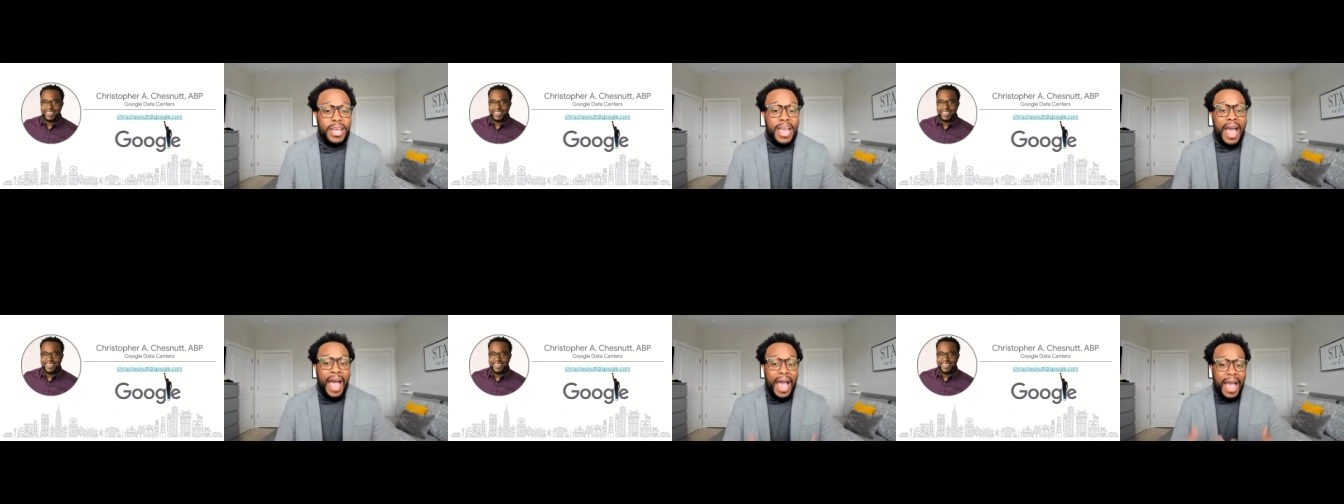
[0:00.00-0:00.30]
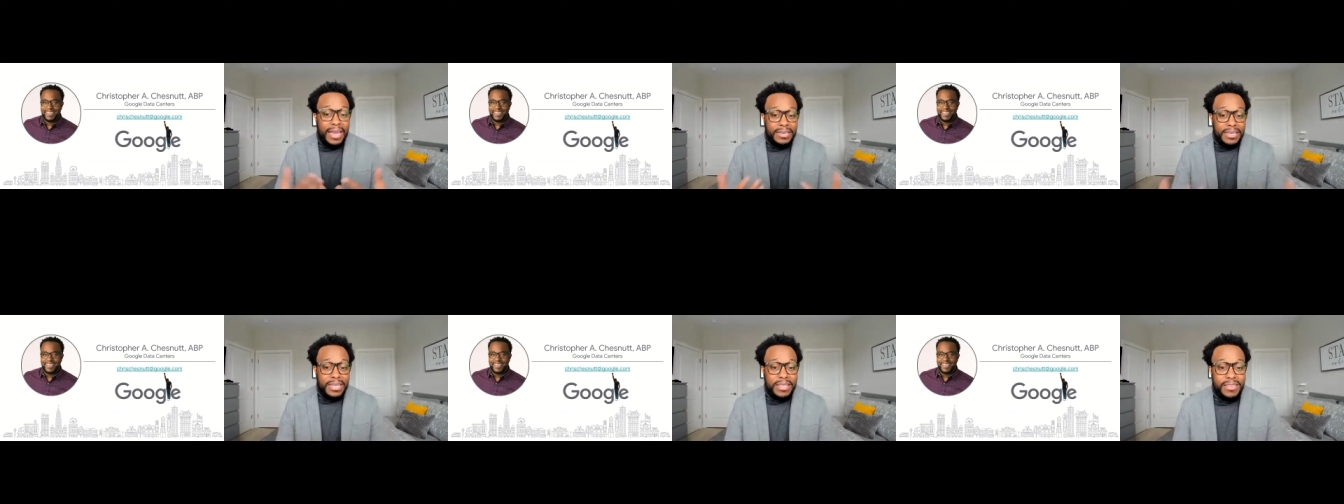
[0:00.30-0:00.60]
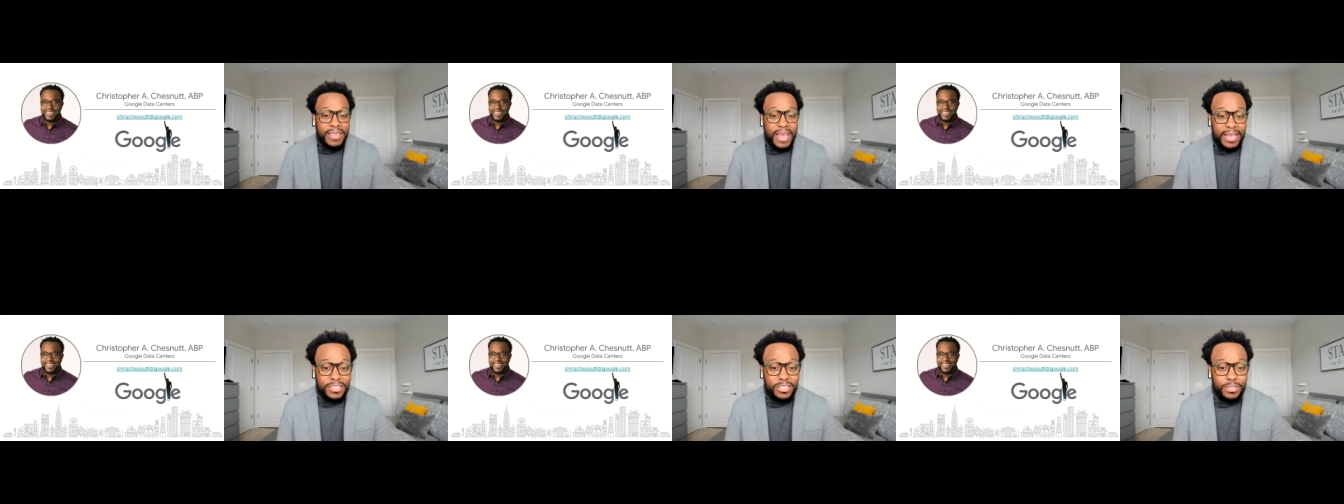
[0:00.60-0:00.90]
I need
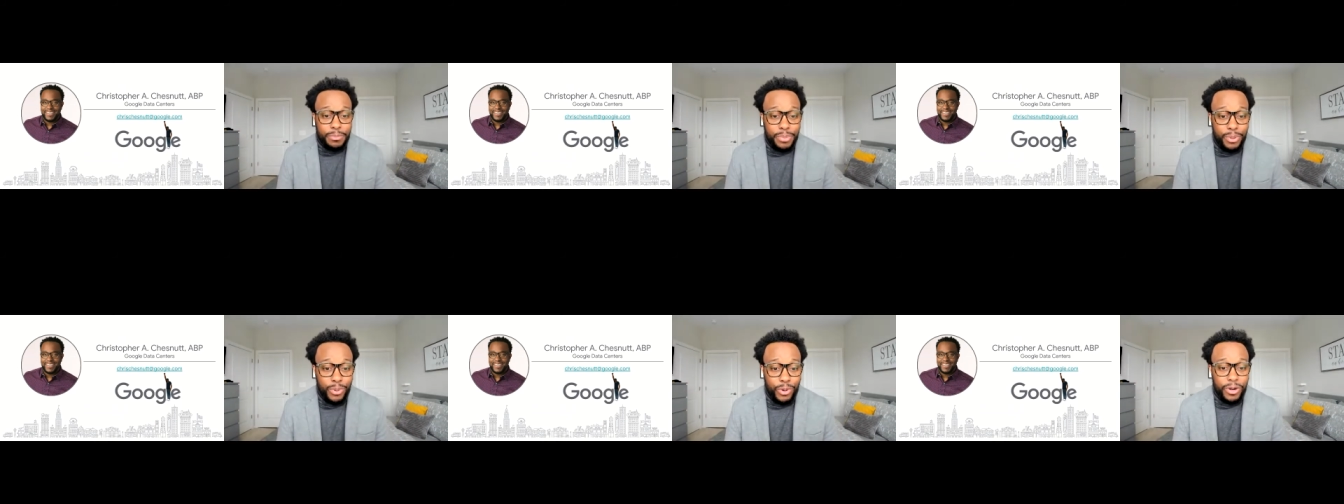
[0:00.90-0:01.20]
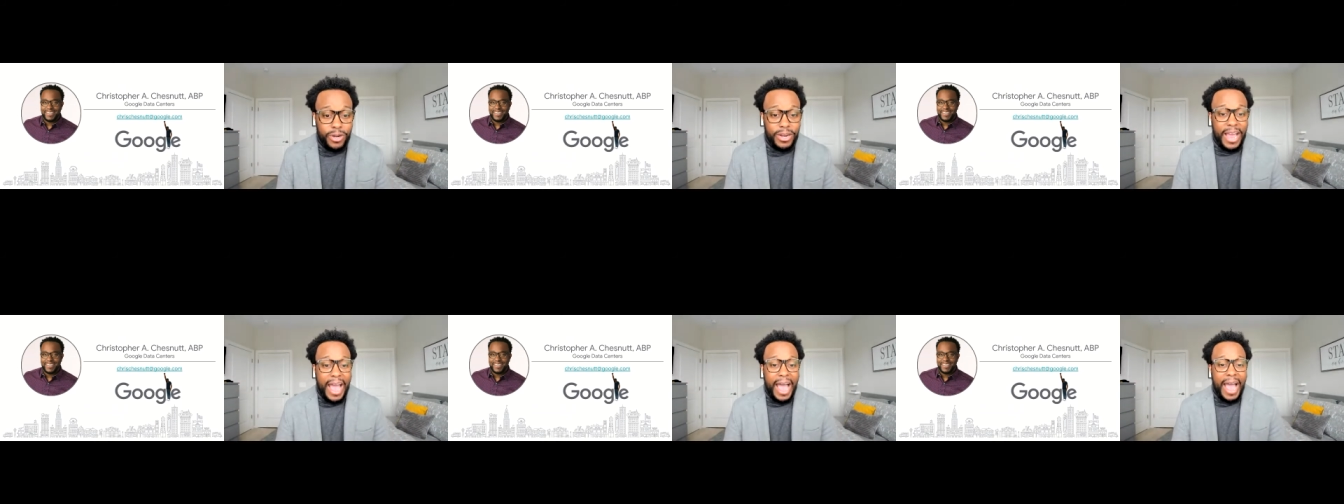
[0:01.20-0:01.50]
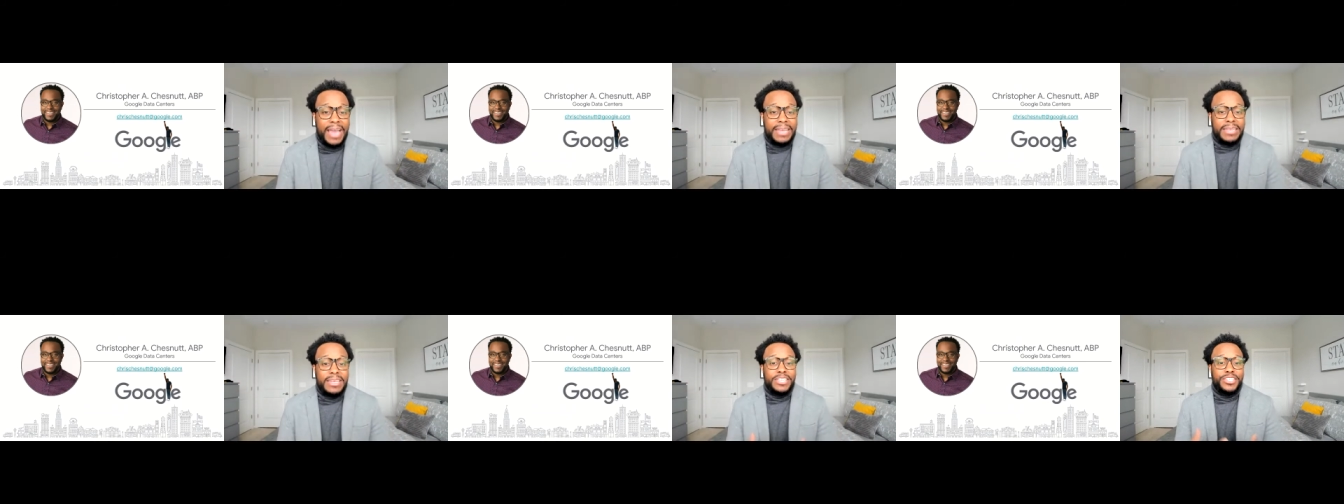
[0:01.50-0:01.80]
that support.
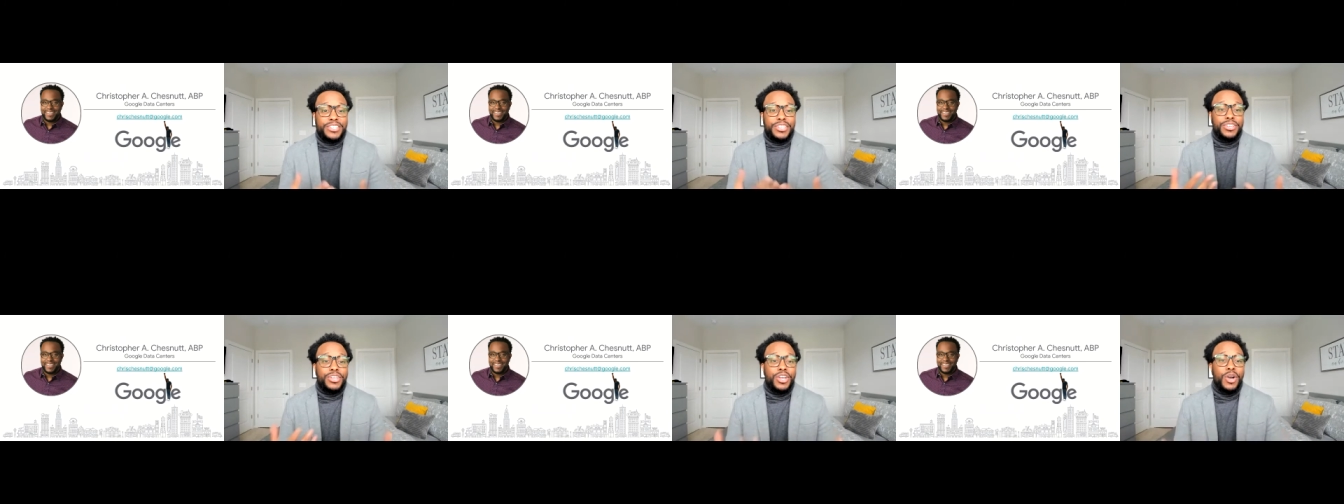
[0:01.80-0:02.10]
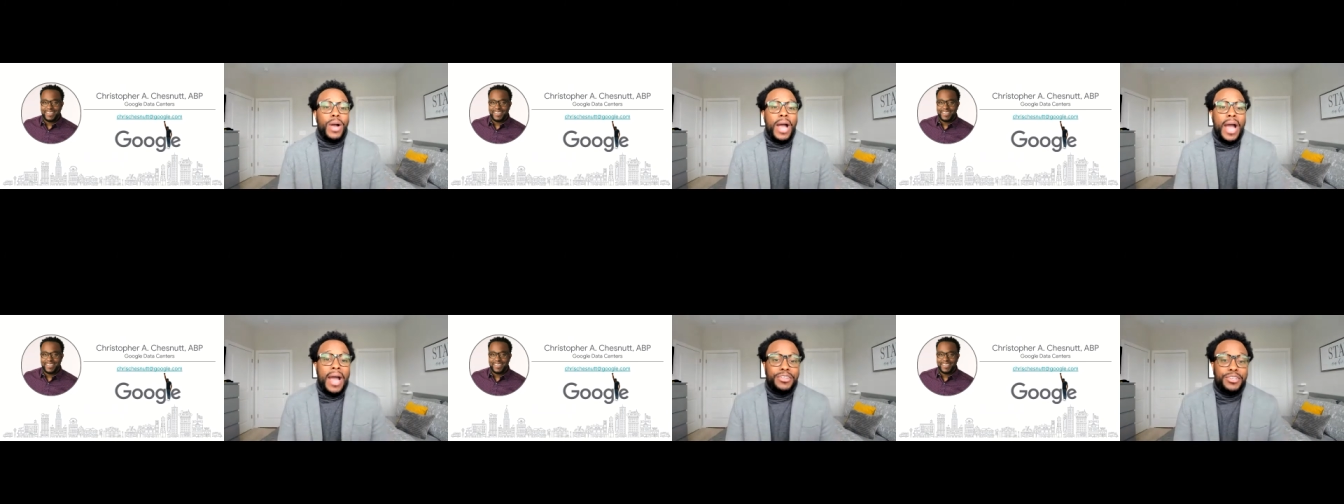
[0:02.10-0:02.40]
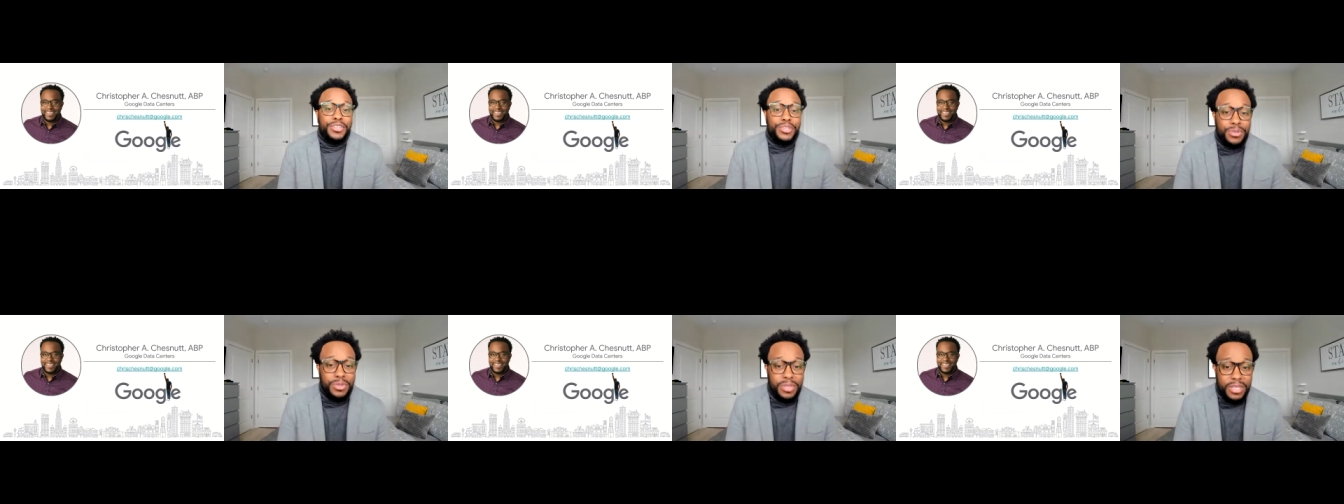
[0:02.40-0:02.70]
I need to know how to
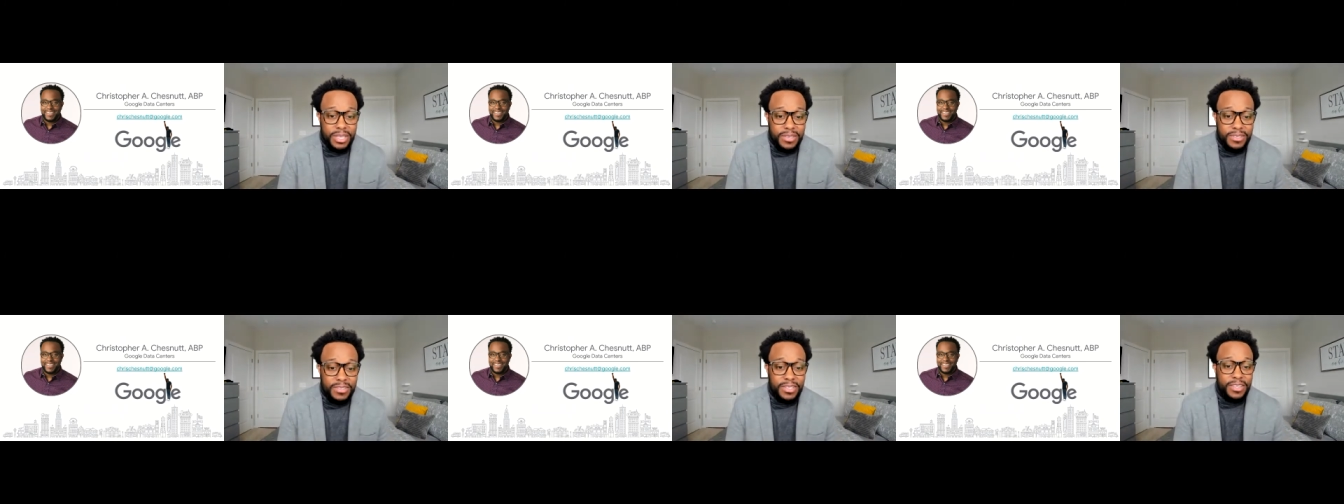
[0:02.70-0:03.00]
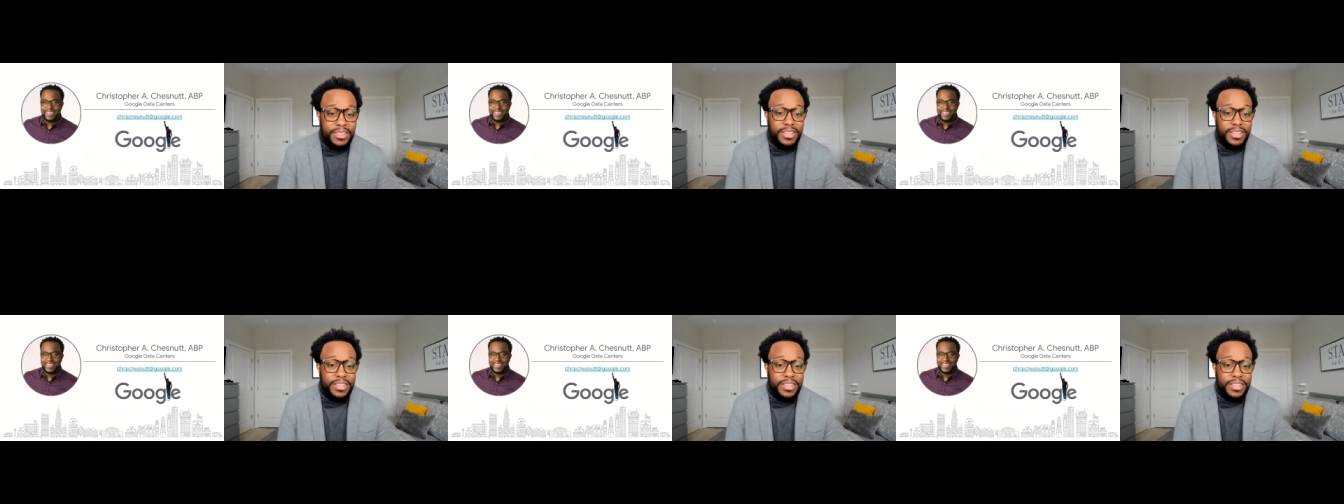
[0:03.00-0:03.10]
do this.